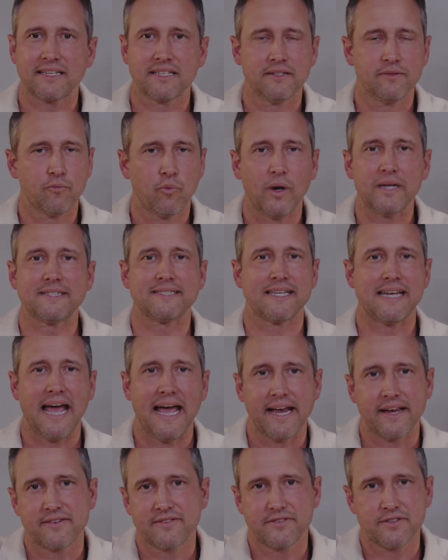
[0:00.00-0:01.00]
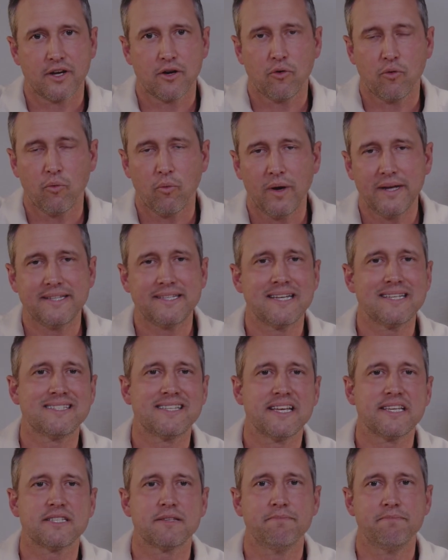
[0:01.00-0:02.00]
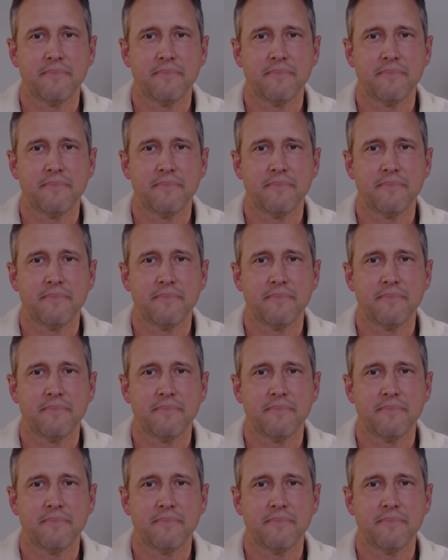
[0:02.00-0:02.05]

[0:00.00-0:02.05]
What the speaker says: and what's next. So what does this